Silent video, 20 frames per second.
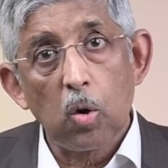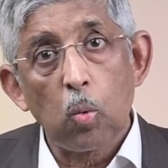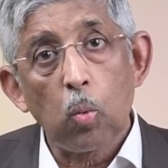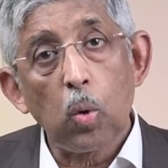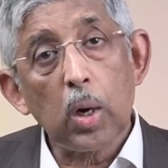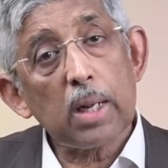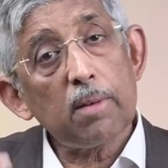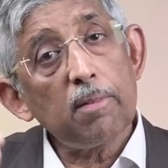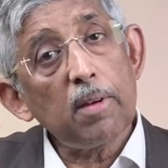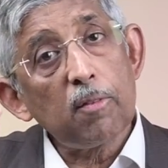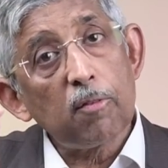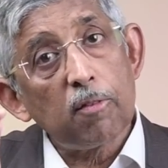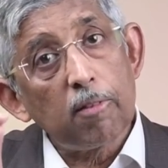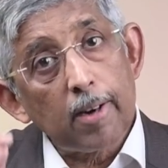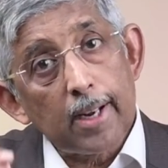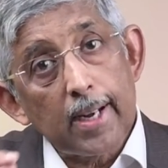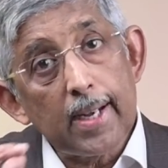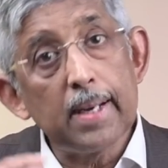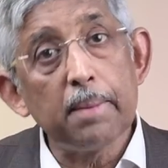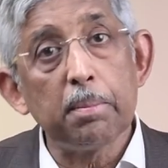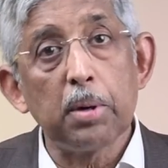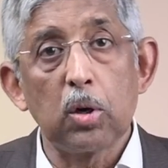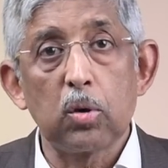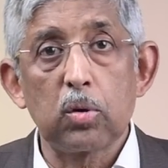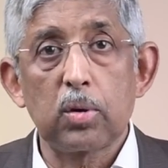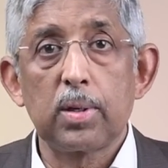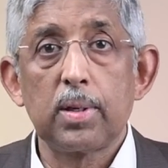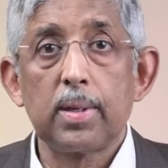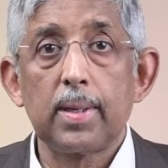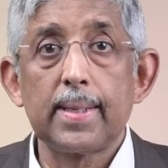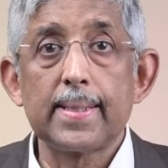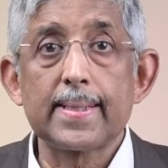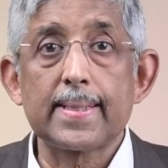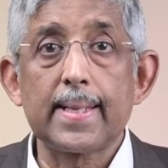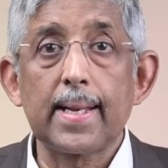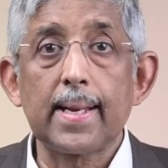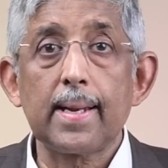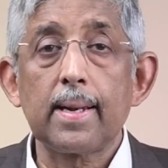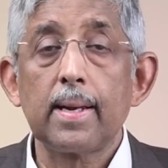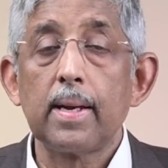What are we worried about is
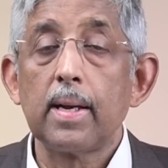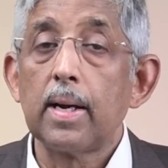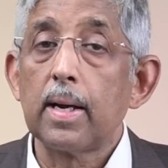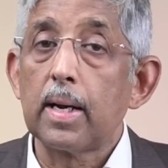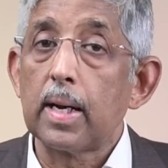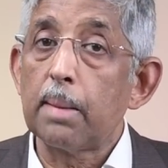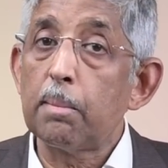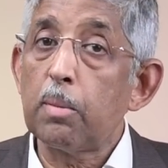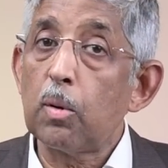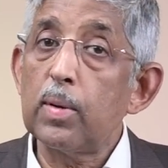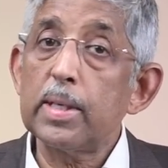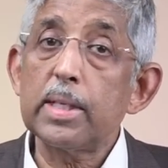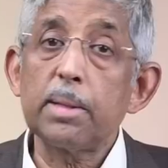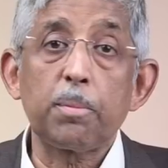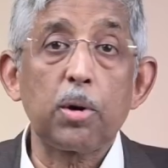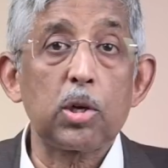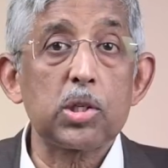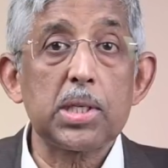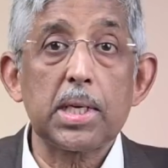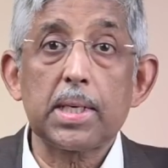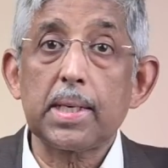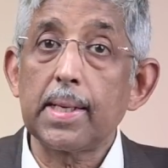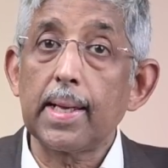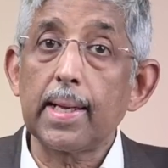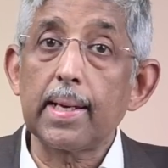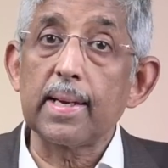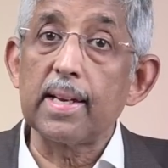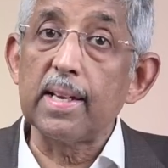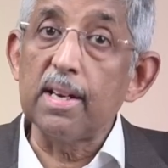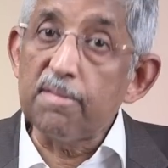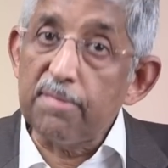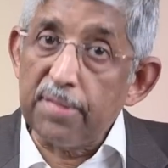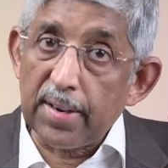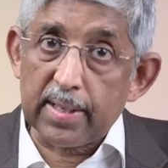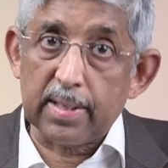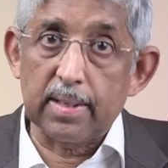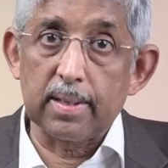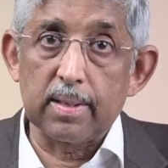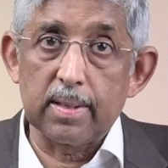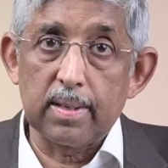that, number one, the prostate can get
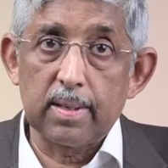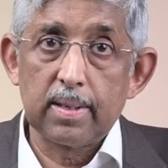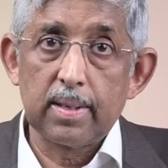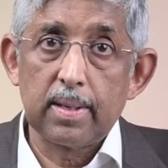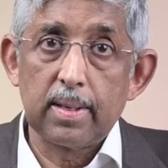infected.